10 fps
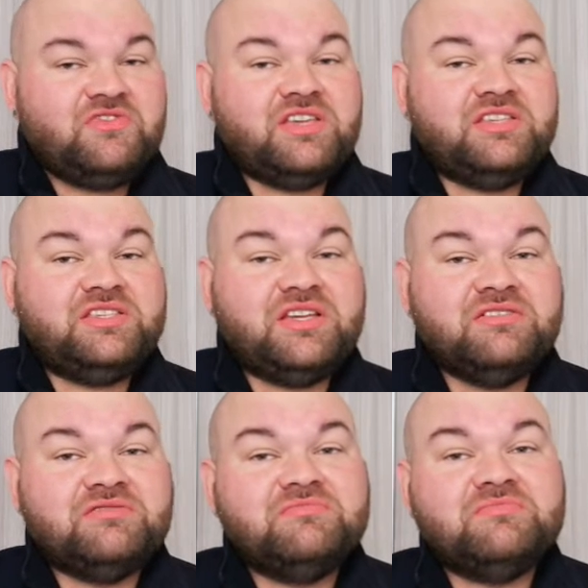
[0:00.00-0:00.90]

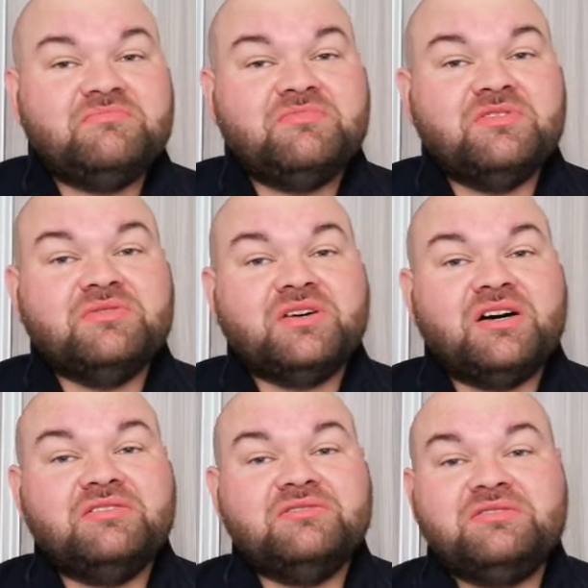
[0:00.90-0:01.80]
fighting and
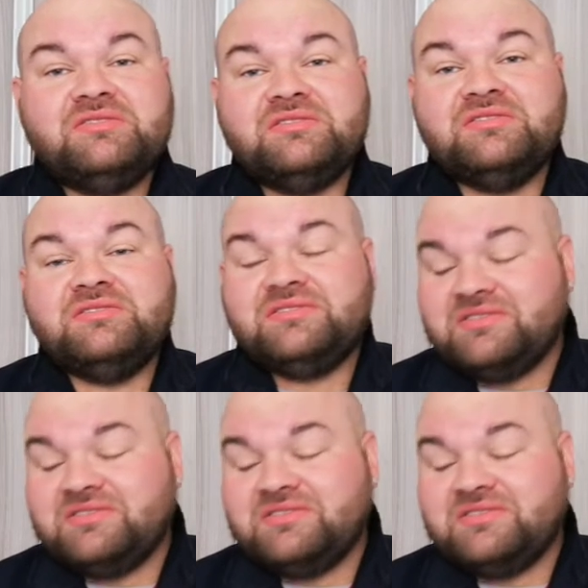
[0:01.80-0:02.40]
that.